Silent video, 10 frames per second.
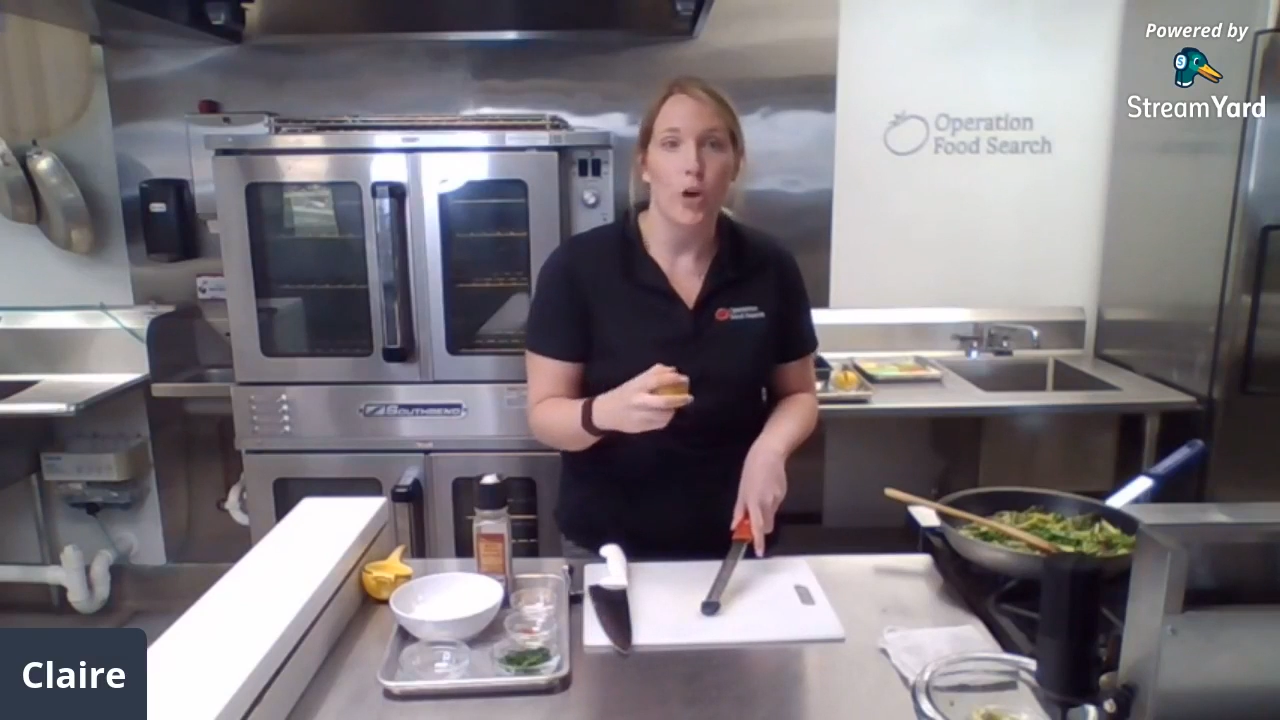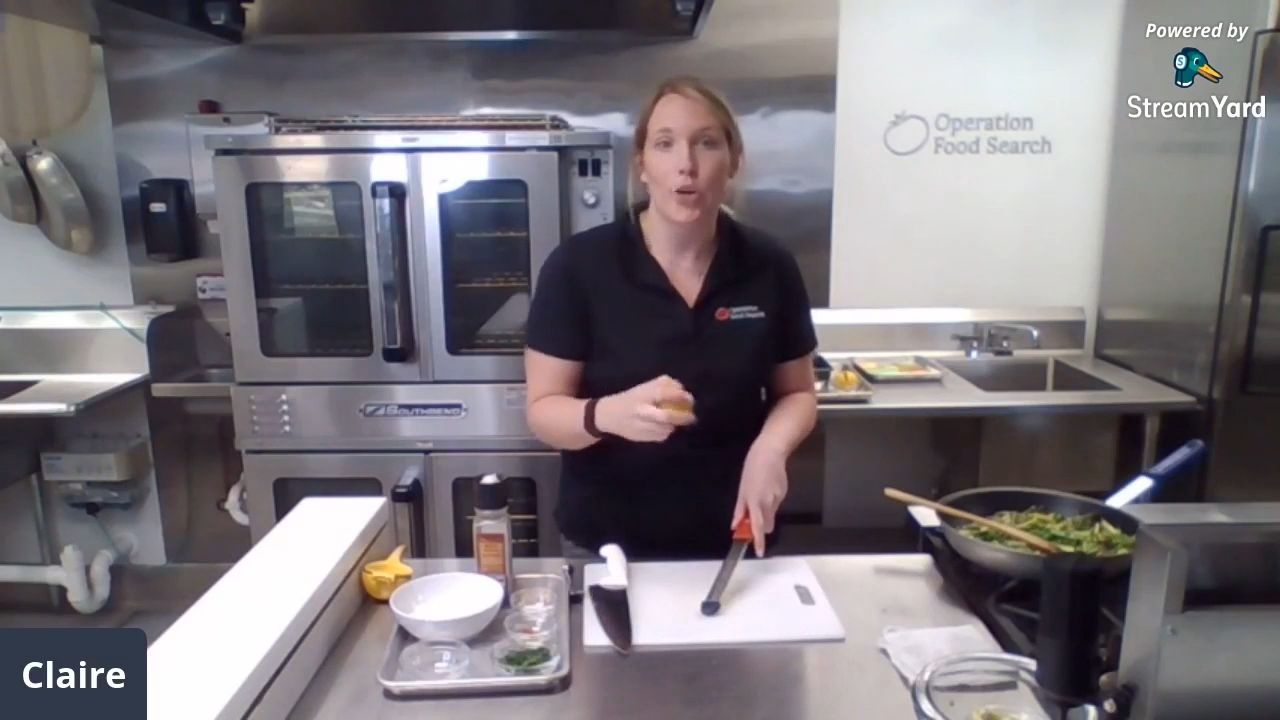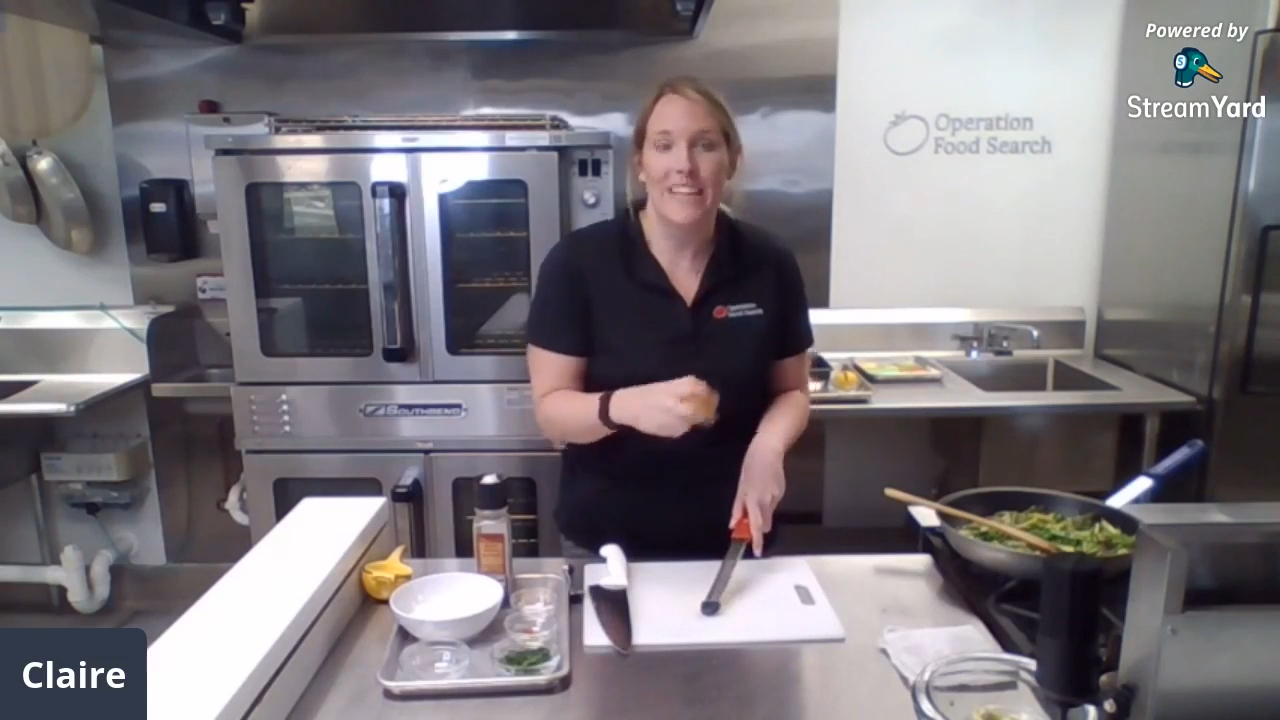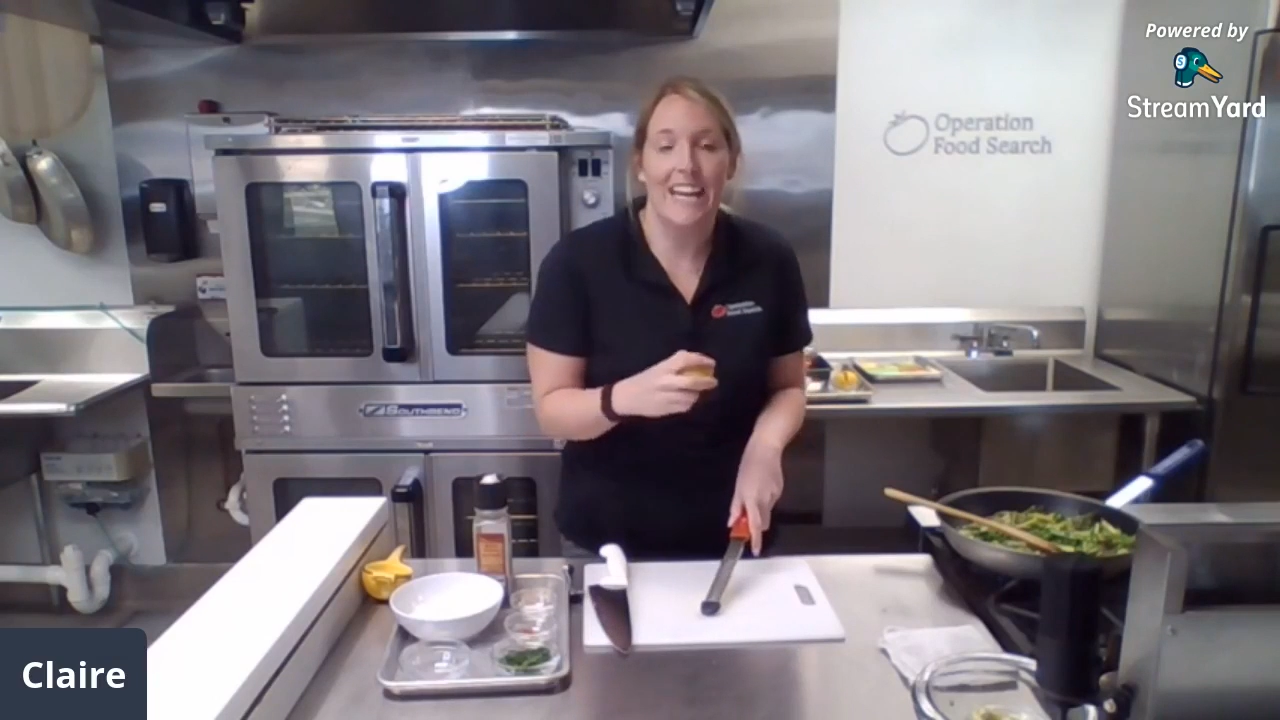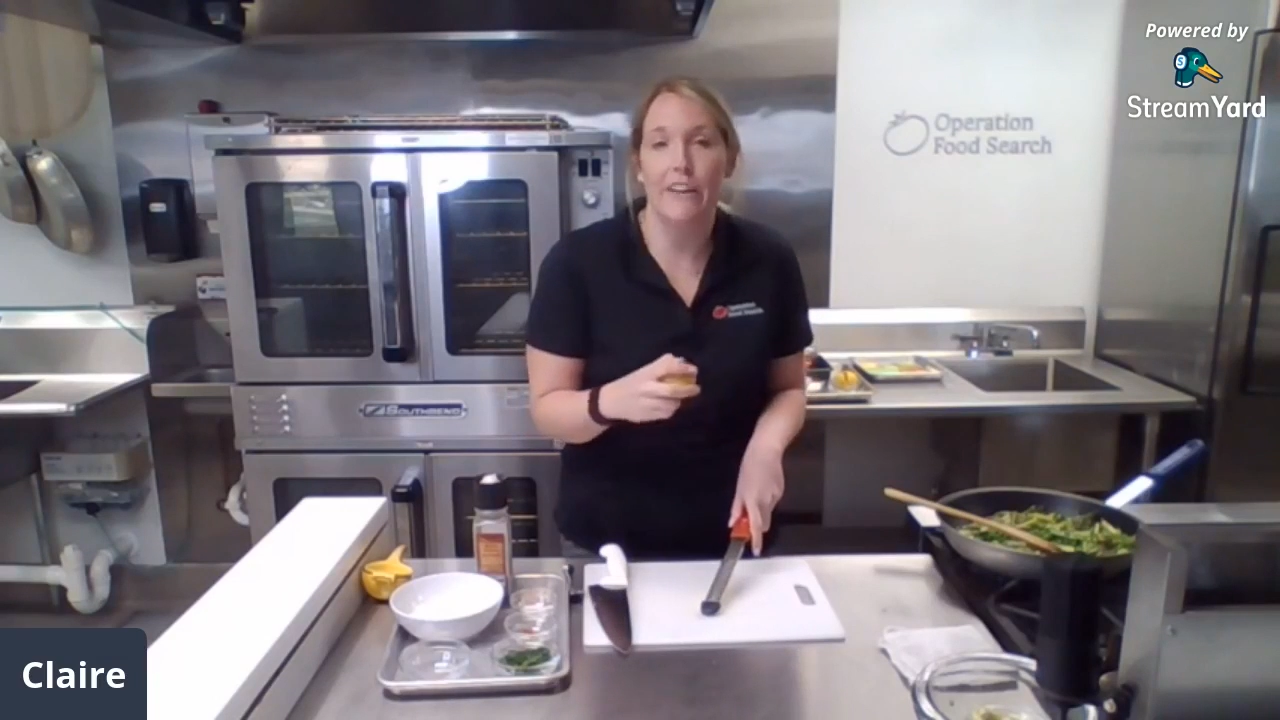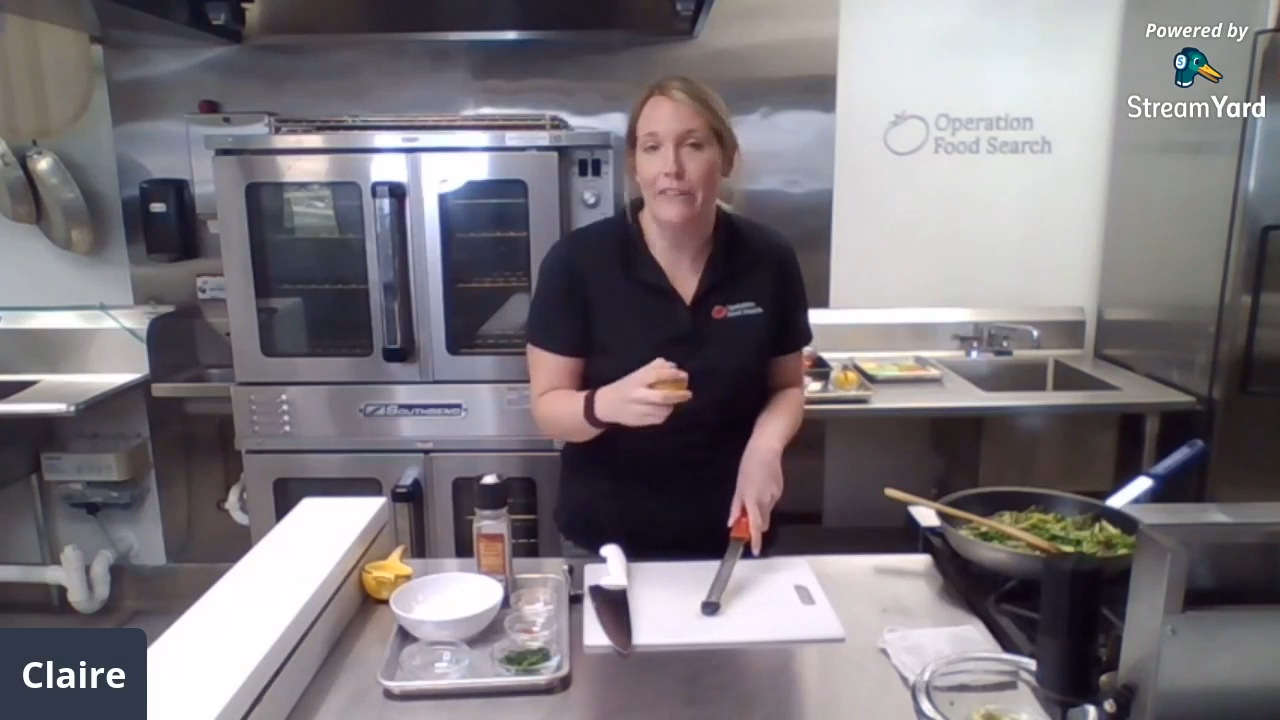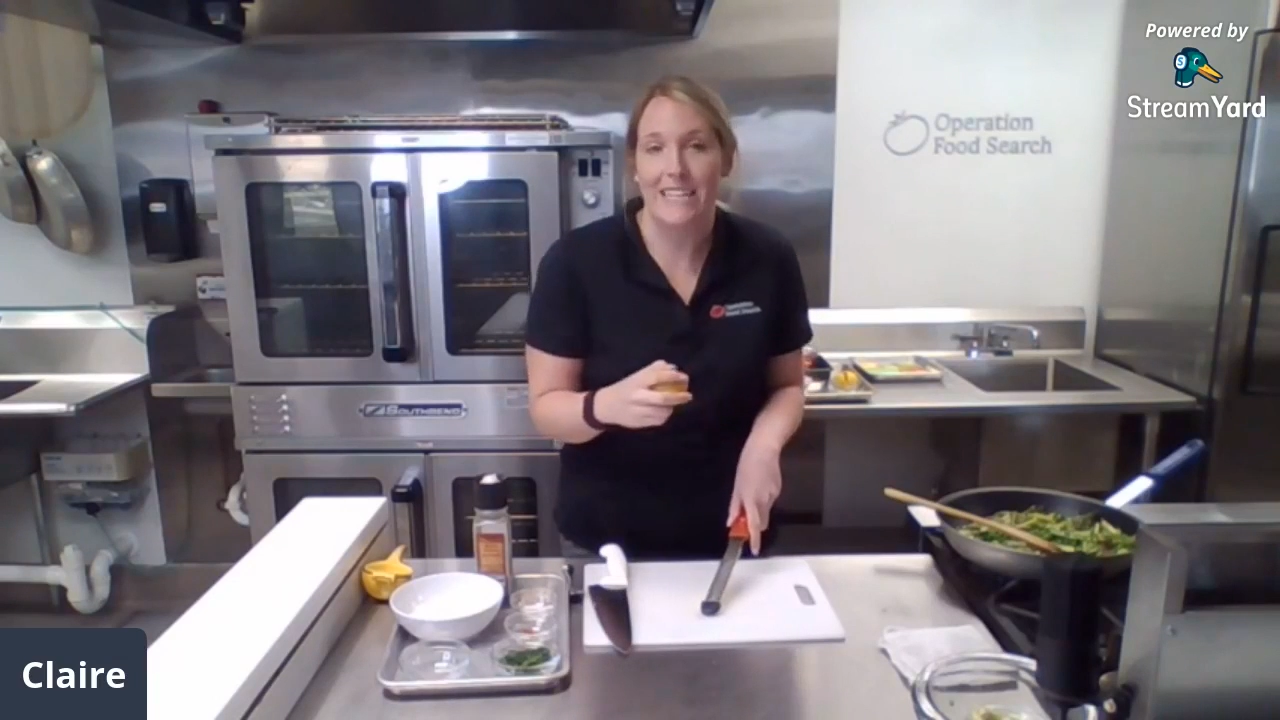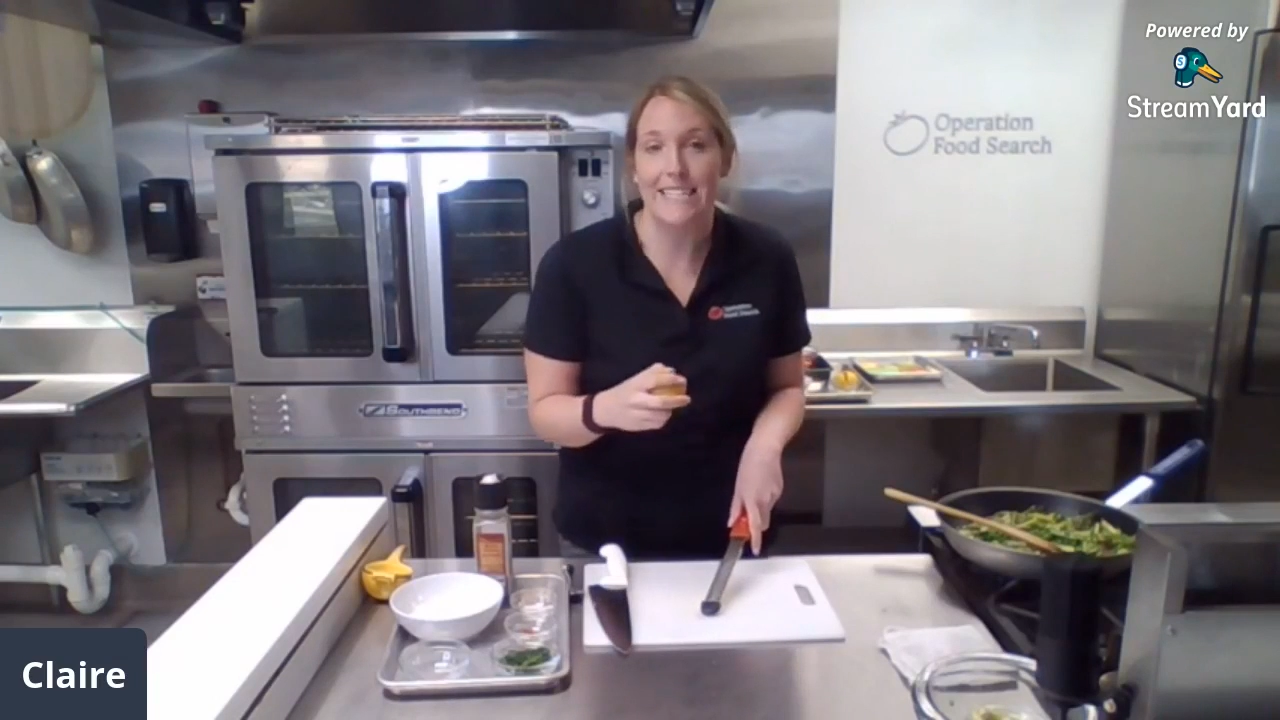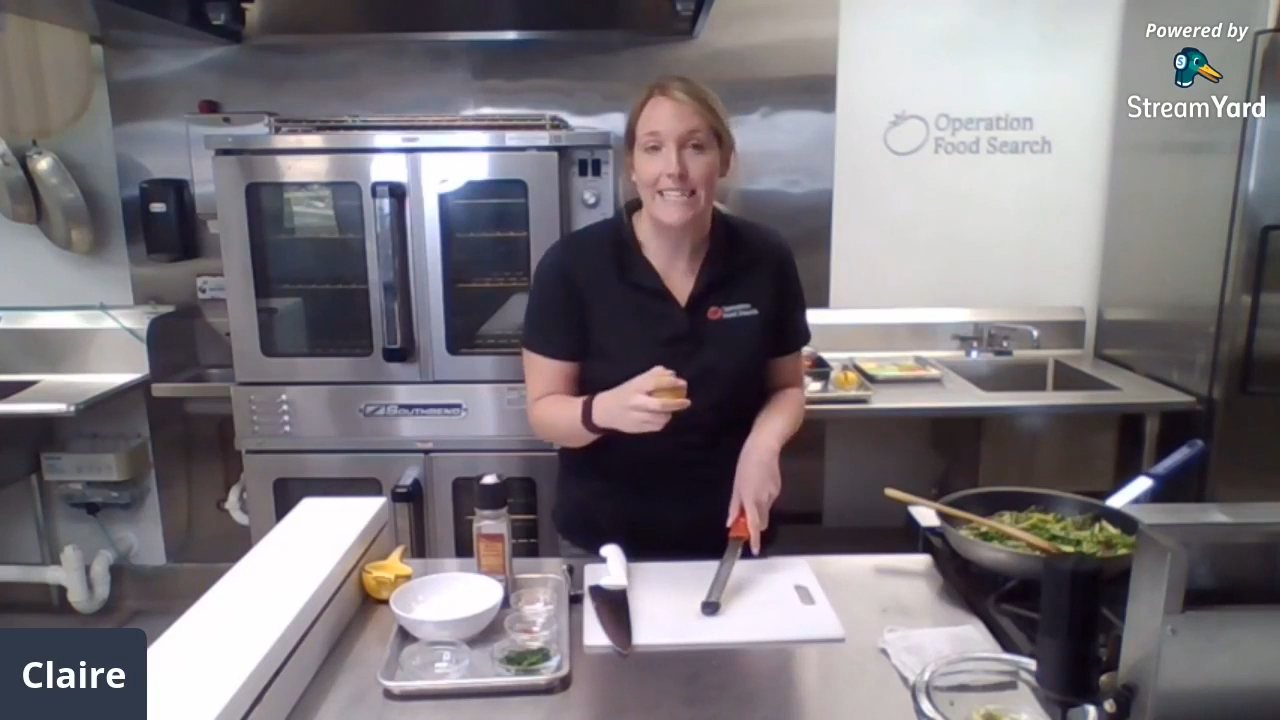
or kind of like a